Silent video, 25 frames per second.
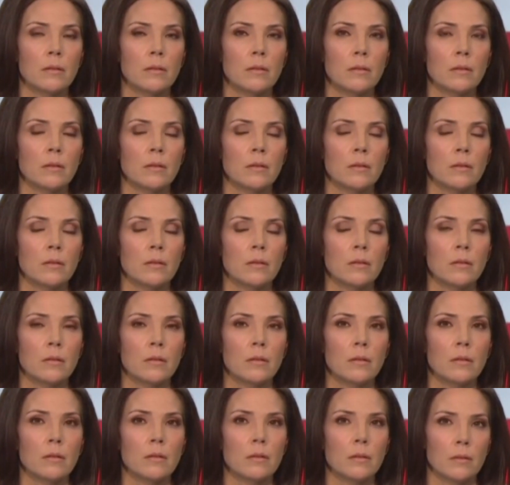
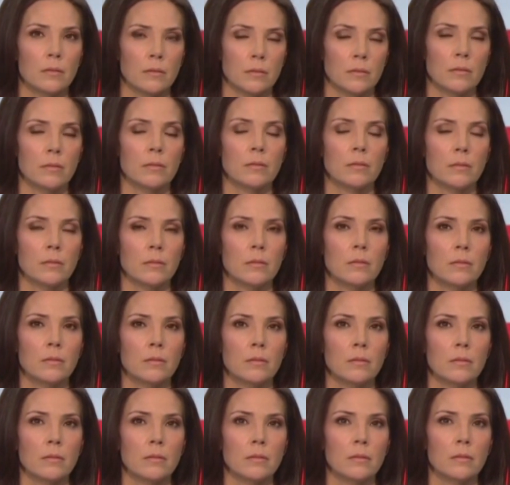
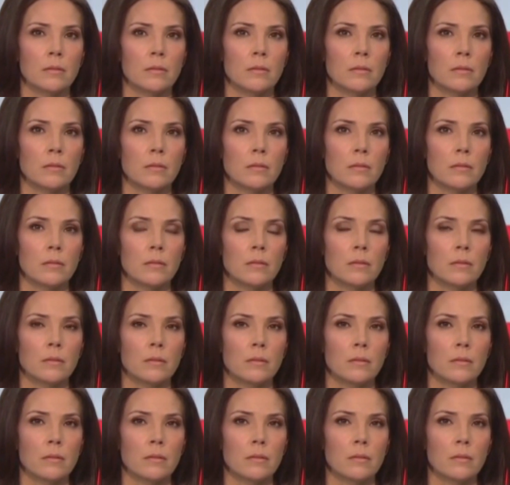
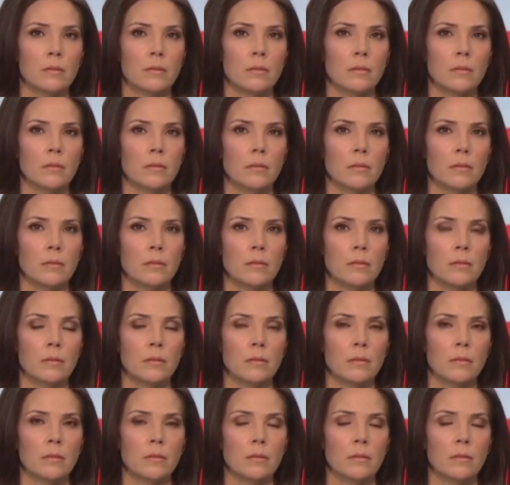[no speech]